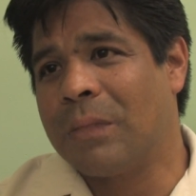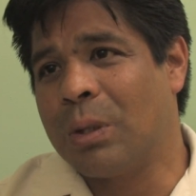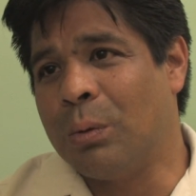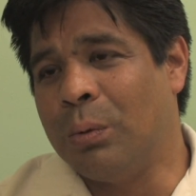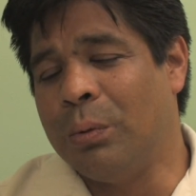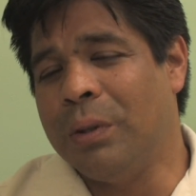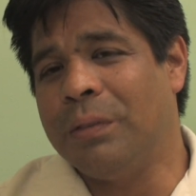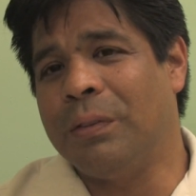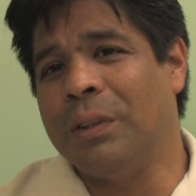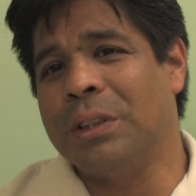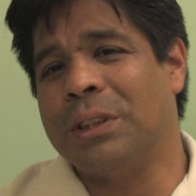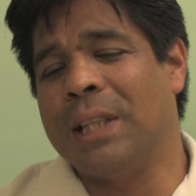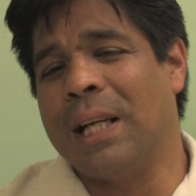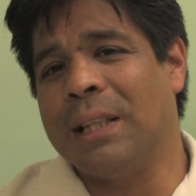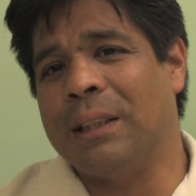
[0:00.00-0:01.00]
When we
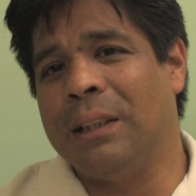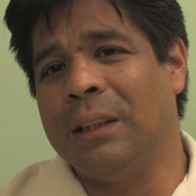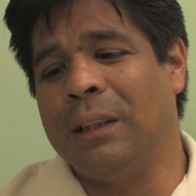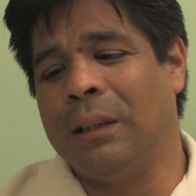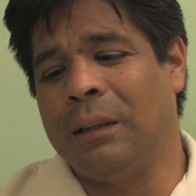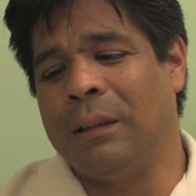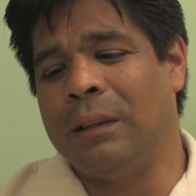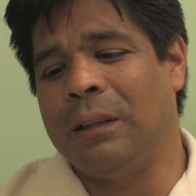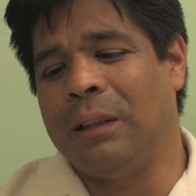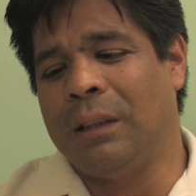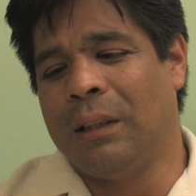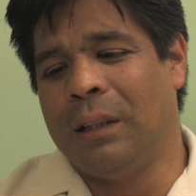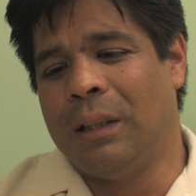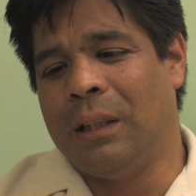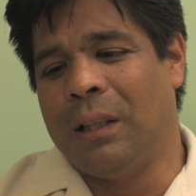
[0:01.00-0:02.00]
first got there,
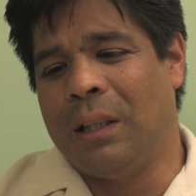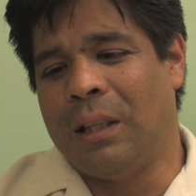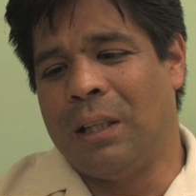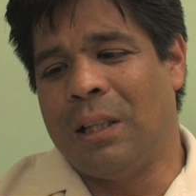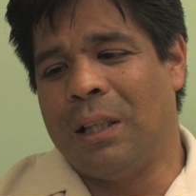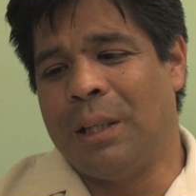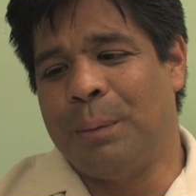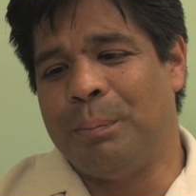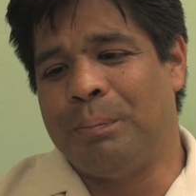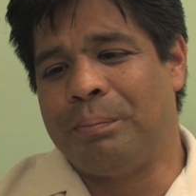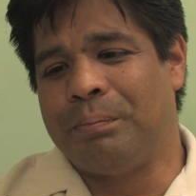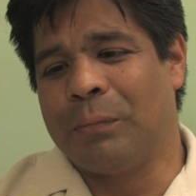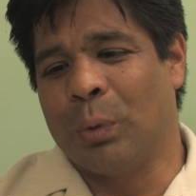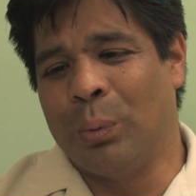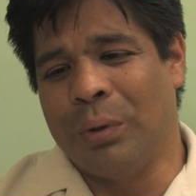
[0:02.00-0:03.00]
one
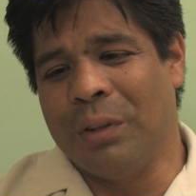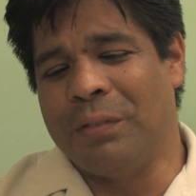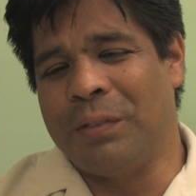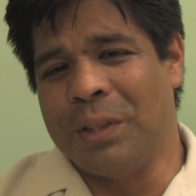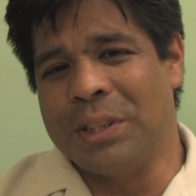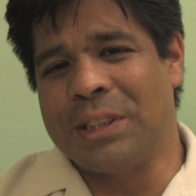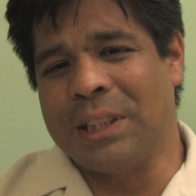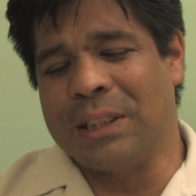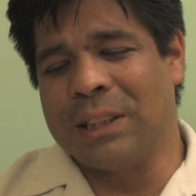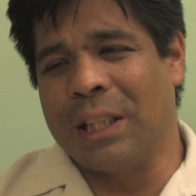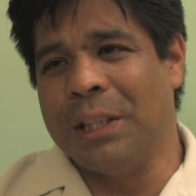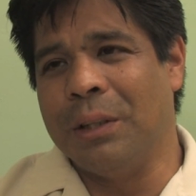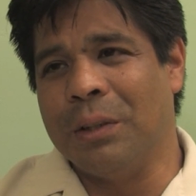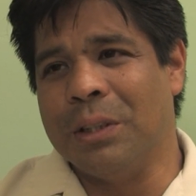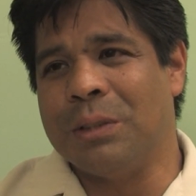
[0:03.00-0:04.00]
of the first things
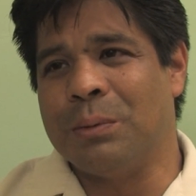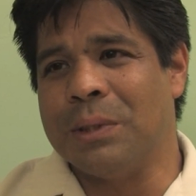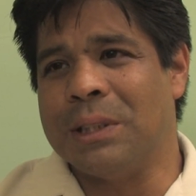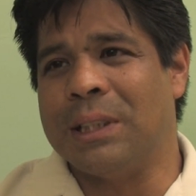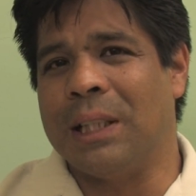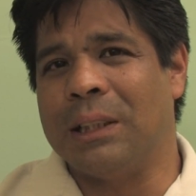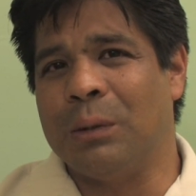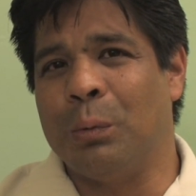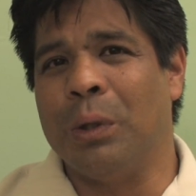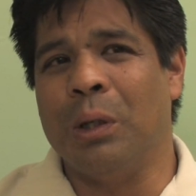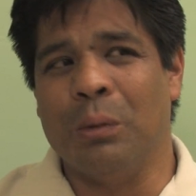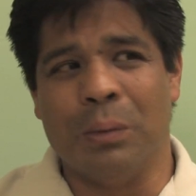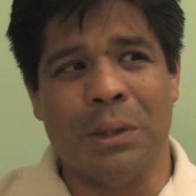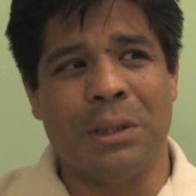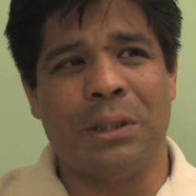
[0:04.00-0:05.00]
I noticed was that the
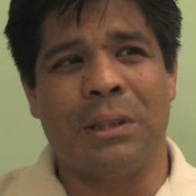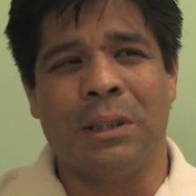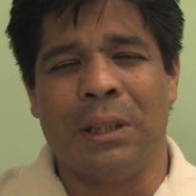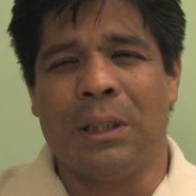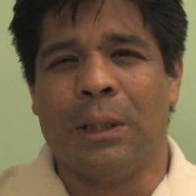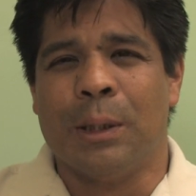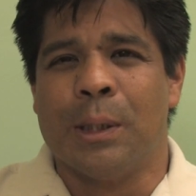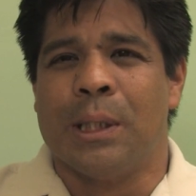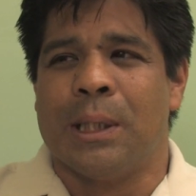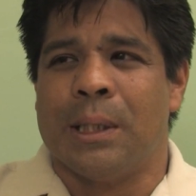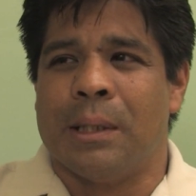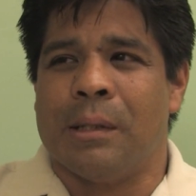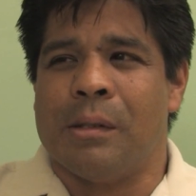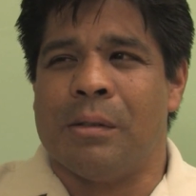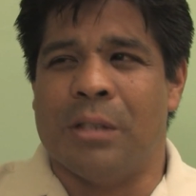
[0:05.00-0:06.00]
whale was
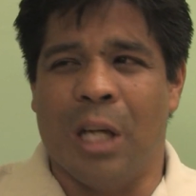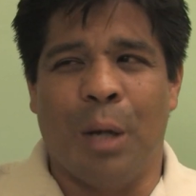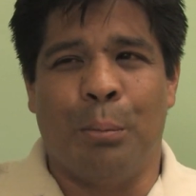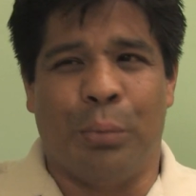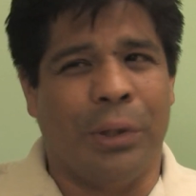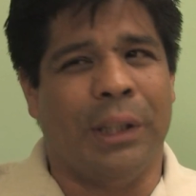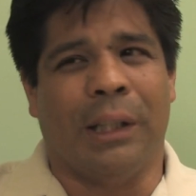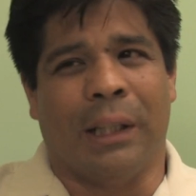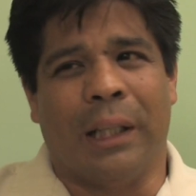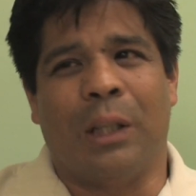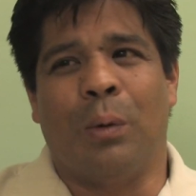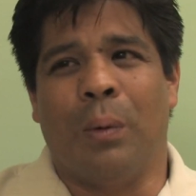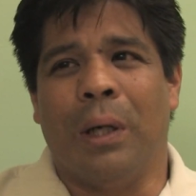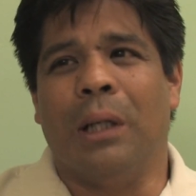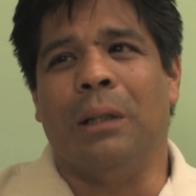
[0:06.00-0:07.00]
not breathing
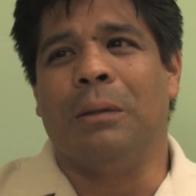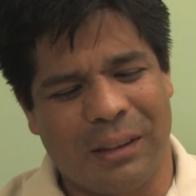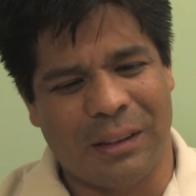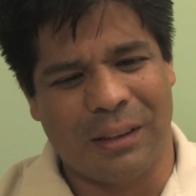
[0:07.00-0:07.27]
like a whale.